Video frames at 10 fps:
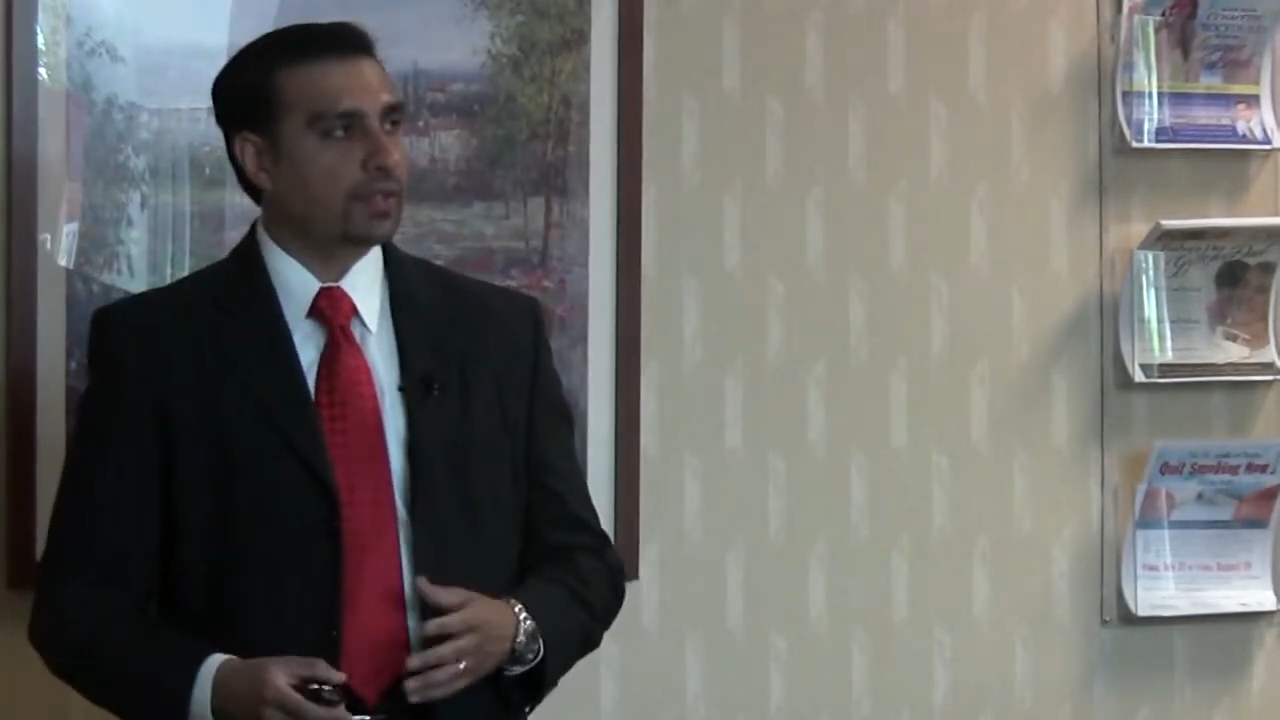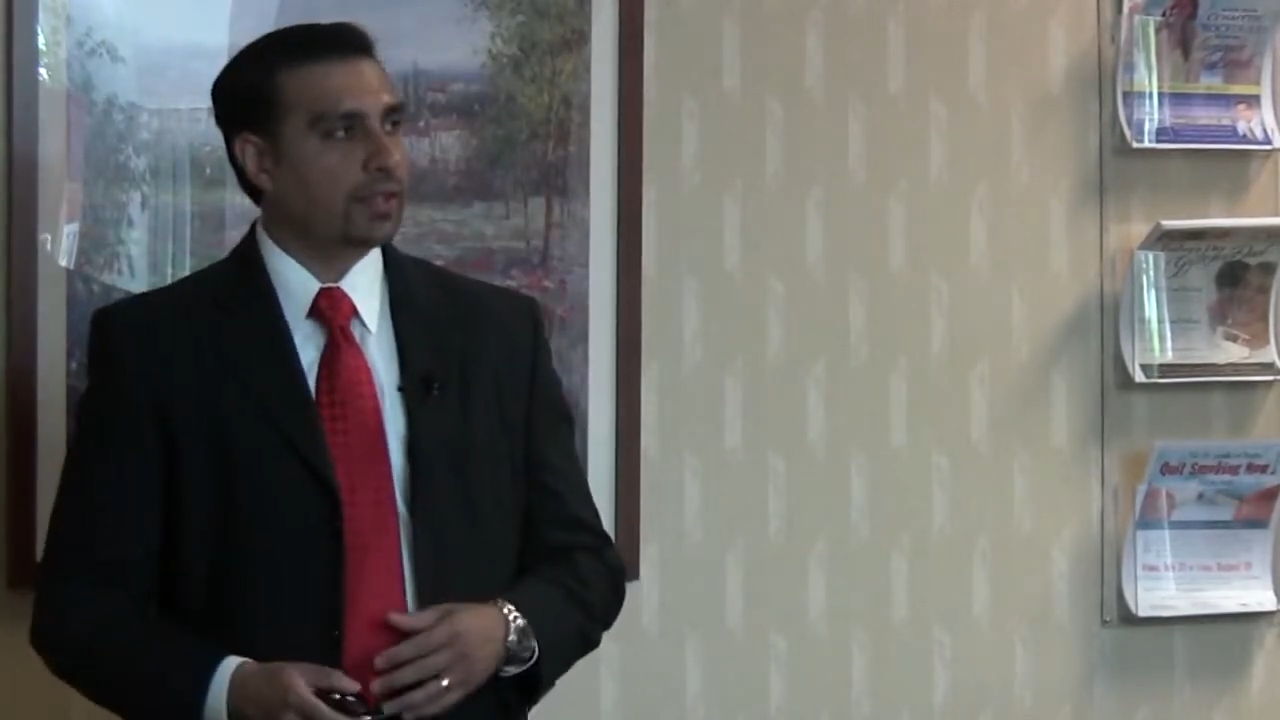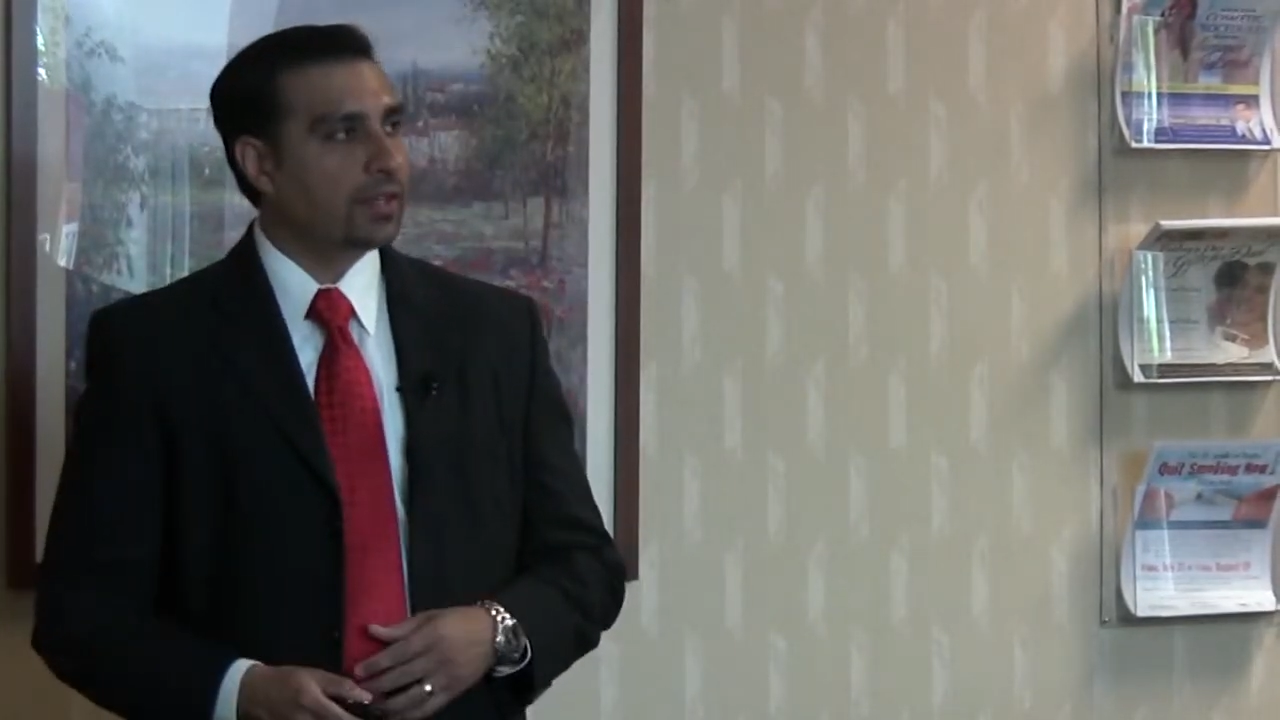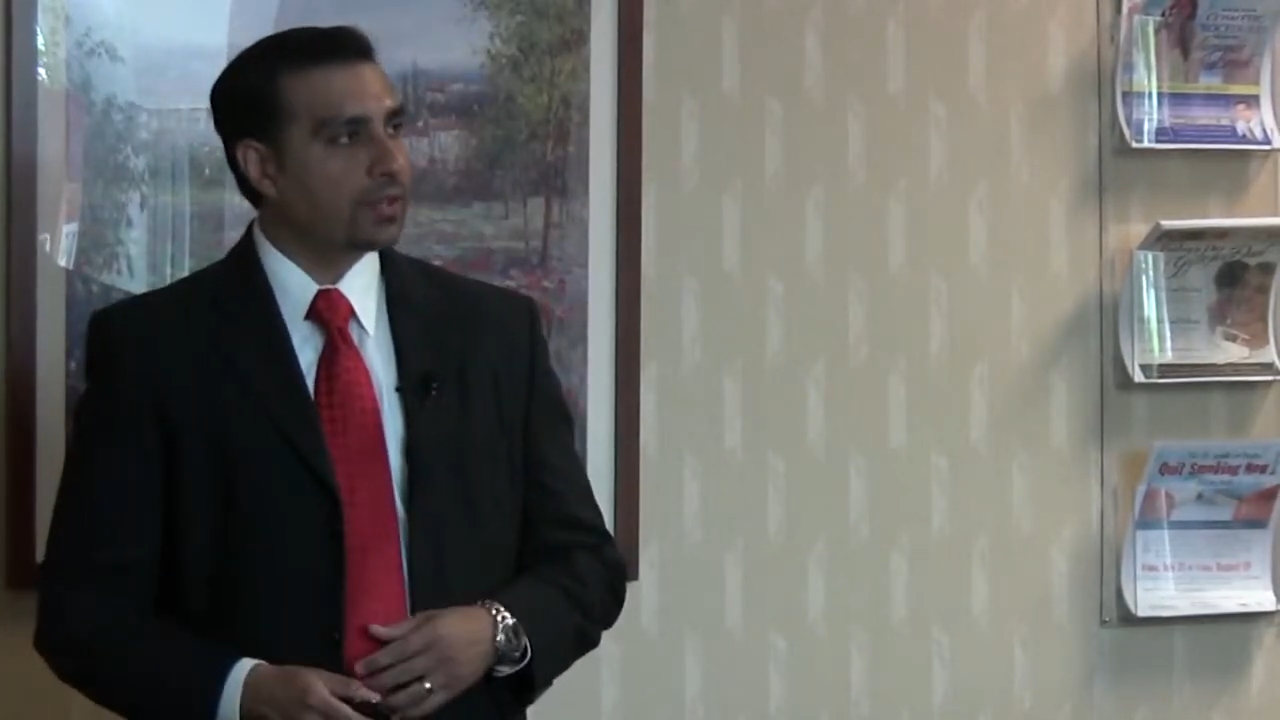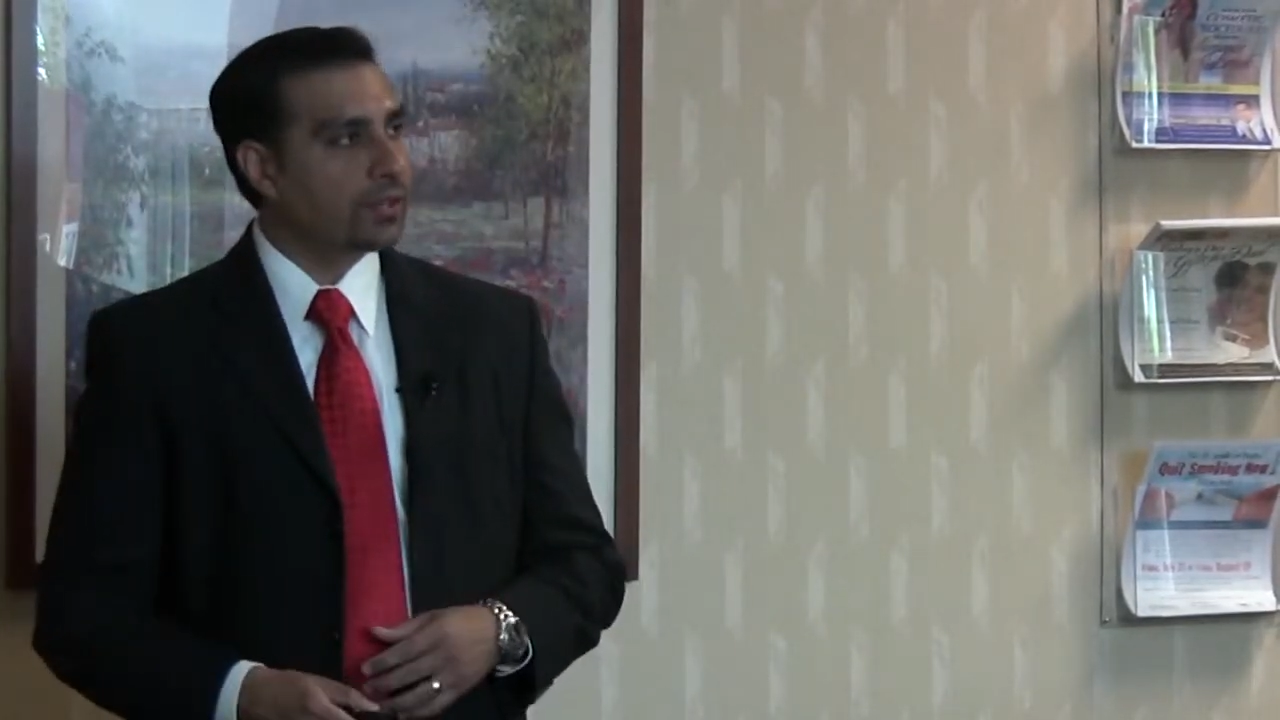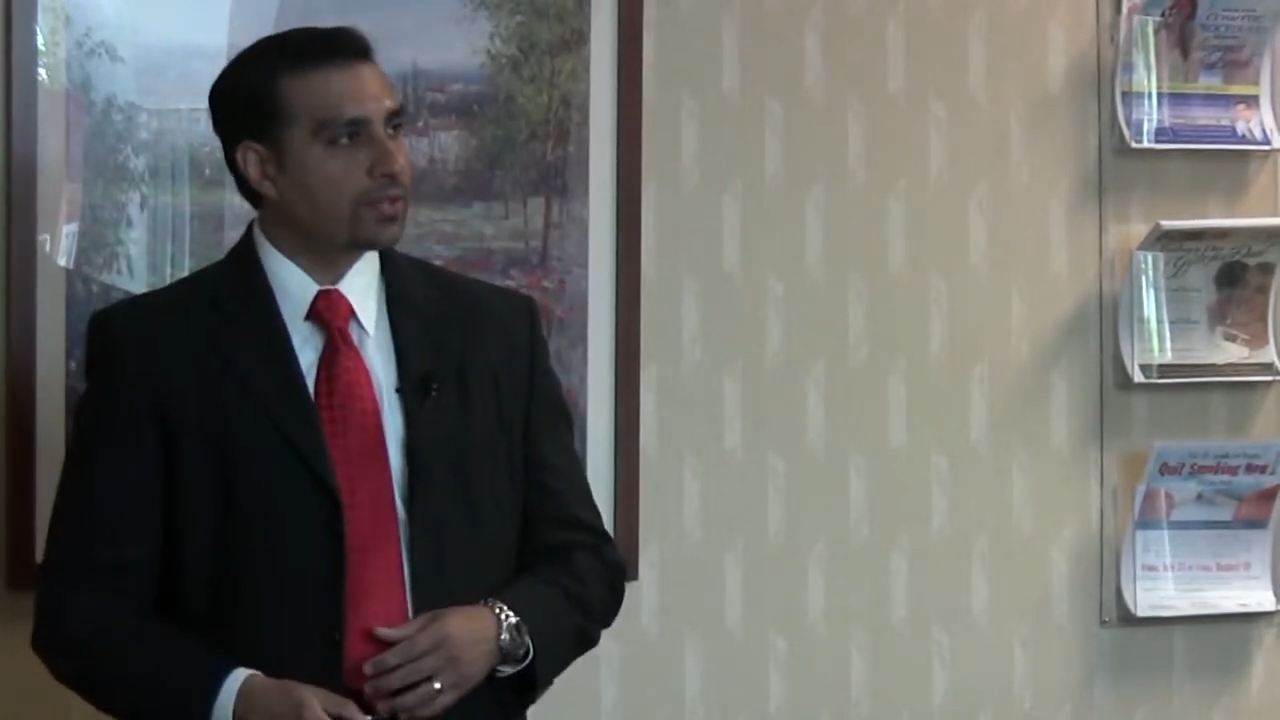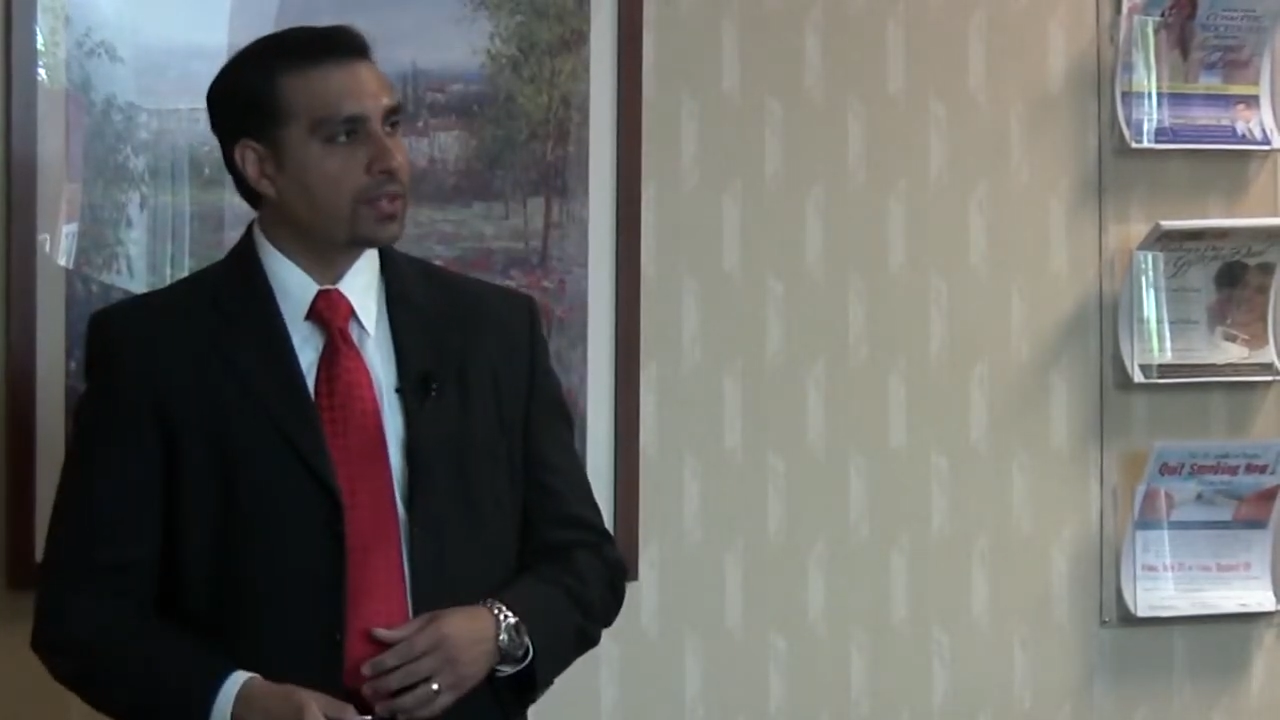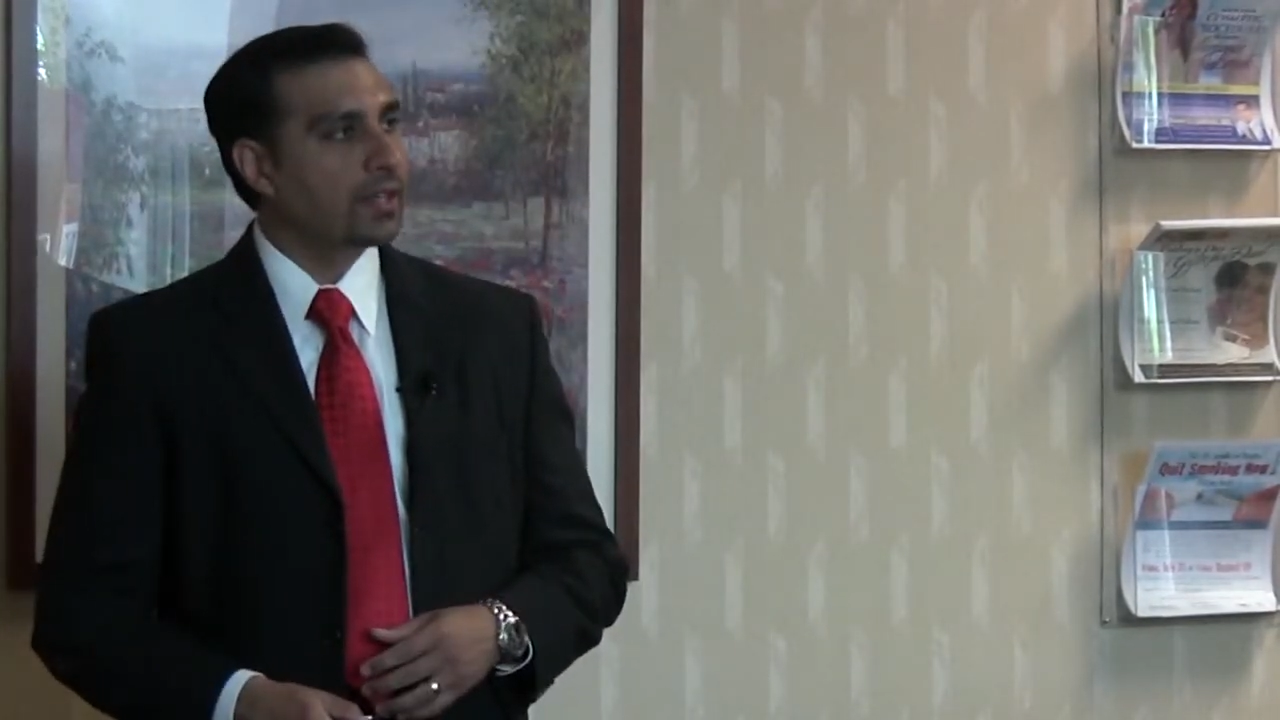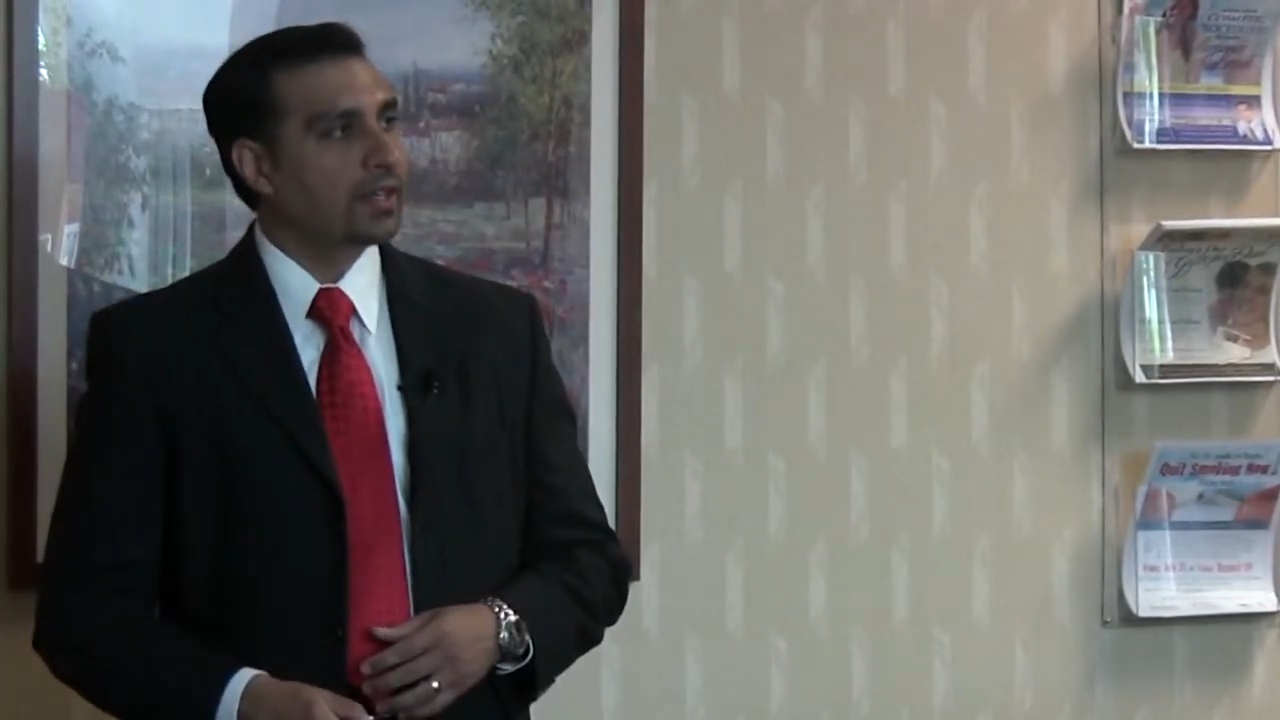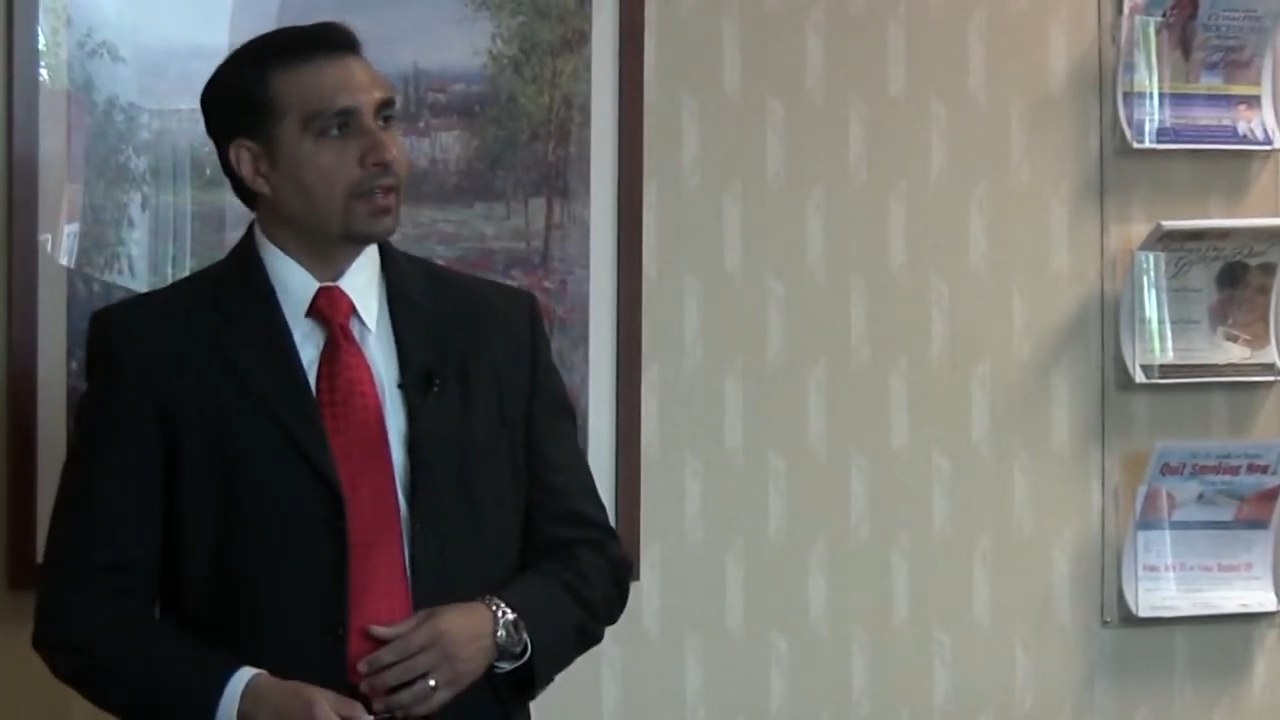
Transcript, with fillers: the years.